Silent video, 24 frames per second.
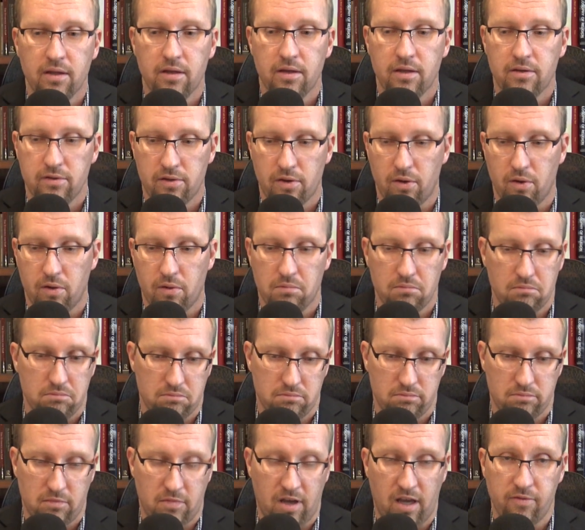So
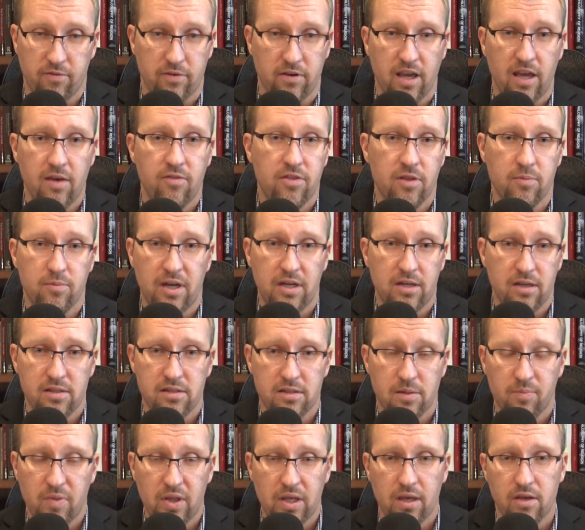I forgave them, I did
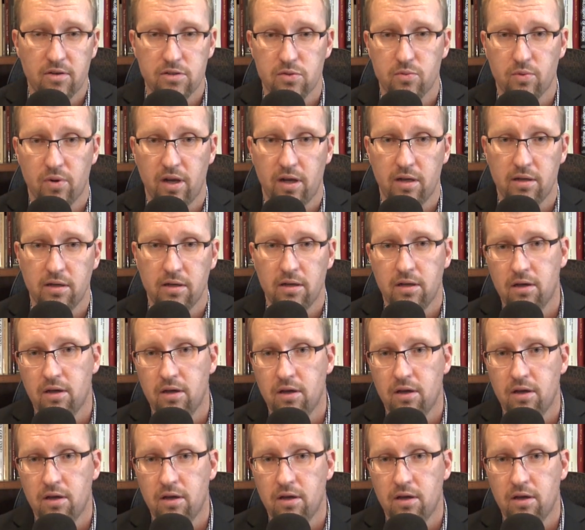something else right.